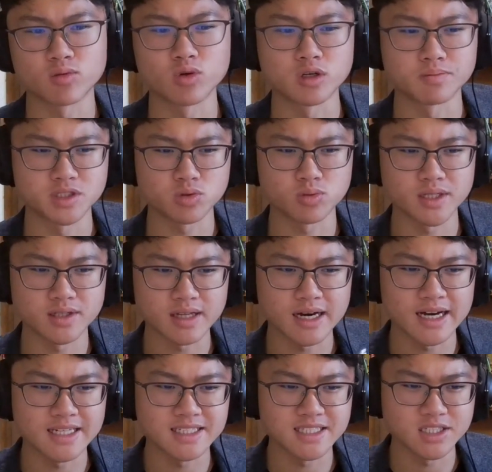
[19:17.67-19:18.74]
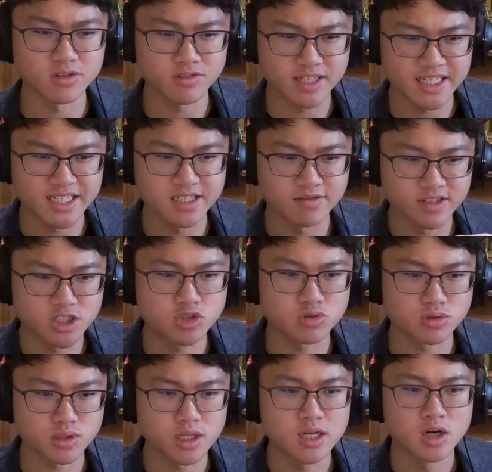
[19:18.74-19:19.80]
word between the idea of the
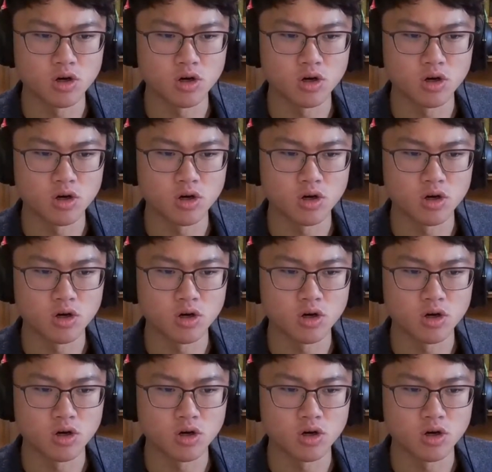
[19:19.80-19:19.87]
individual